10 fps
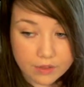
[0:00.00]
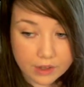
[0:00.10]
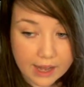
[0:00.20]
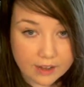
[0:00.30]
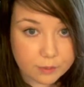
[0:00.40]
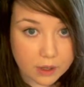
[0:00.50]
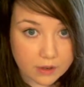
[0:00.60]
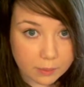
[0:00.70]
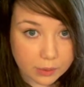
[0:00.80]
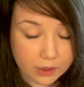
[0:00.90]
the last part
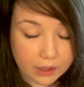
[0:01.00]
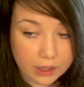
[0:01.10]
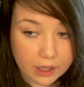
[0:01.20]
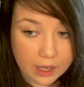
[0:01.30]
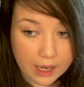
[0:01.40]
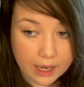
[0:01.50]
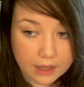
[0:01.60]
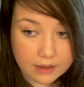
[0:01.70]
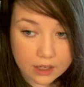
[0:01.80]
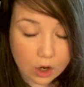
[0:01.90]
of the book,
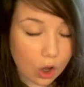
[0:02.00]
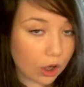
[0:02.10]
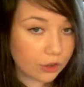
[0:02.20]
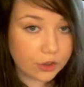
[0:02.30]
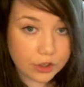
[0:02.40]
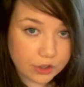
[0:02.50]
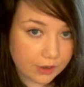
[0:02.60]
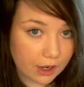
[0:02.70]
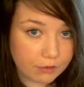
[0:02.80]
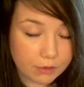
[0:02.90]
and then it all turned
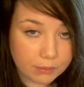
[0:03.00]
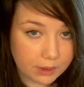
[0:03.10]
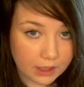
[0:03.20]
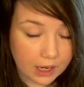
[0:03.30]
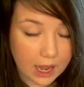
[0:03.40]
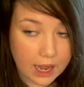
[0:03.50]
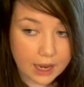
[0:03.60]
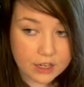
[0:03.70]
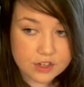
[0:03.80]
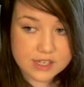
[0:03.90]
around for me.
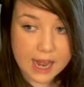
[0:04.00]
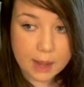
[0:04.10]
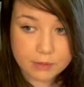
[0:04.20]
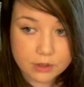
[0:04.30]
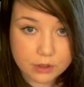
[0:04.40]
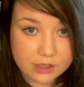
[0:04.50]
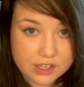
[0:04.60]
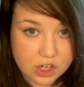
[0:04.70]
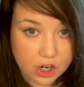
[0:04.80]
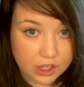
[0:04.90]
I just absolutely
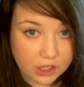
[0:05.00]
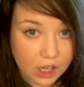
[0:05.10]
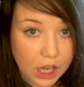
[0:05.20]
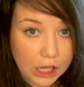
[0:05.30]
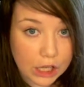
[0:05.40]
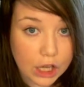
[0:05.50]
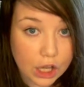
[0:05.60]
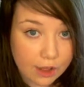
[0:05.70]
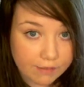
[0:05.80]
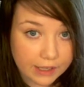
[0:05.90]
started
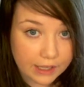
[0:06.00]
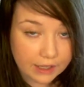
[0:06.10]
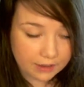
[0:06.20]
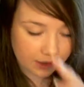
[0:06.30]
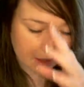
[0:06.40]
loving it.